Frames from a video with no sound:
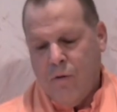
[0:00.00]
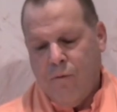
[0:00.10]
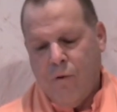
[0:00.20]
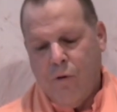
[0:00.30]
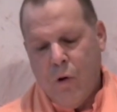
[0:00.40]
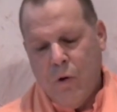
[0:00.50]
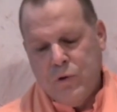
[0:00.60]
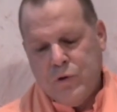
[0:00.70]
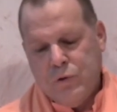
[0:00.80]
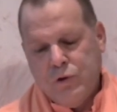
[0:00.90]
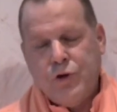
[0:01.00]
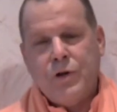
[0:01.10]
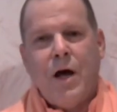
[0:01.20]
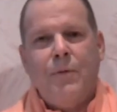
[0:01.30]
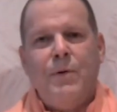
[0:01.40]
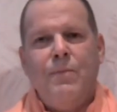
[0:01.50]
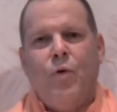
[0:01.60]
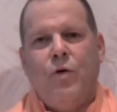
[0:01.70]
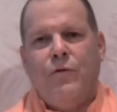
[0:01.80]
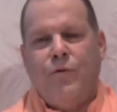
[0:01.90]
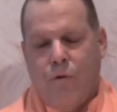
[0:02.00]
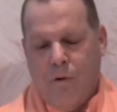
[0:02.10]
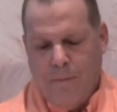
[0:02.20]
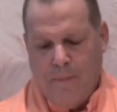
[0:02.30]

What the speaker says: for those who should not be mourned for,